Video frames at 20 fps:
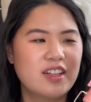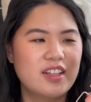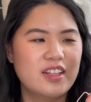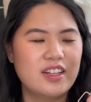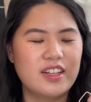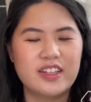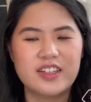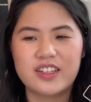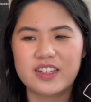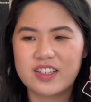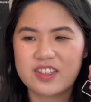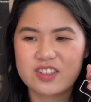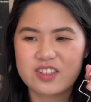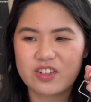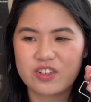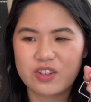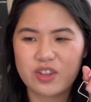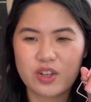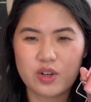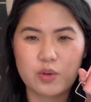I think it's
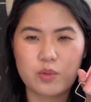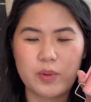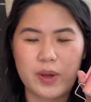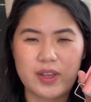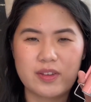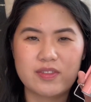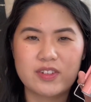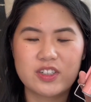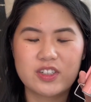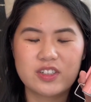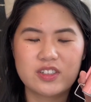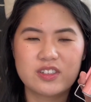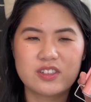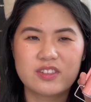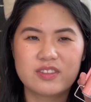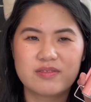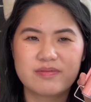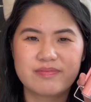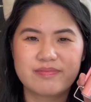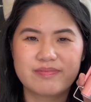called their waver.
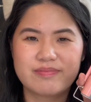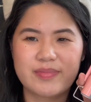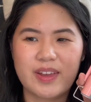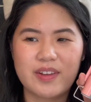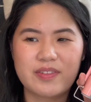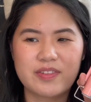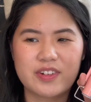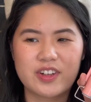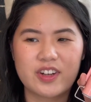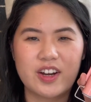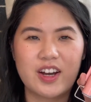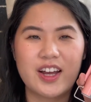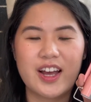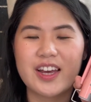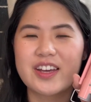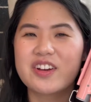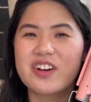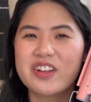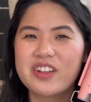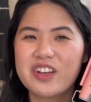I forgot.
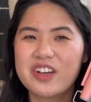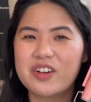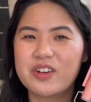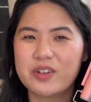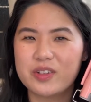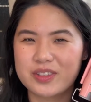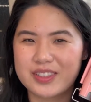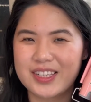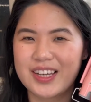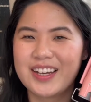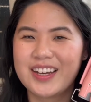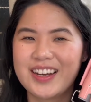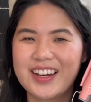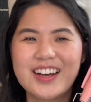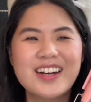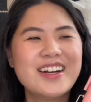I got out Ulta.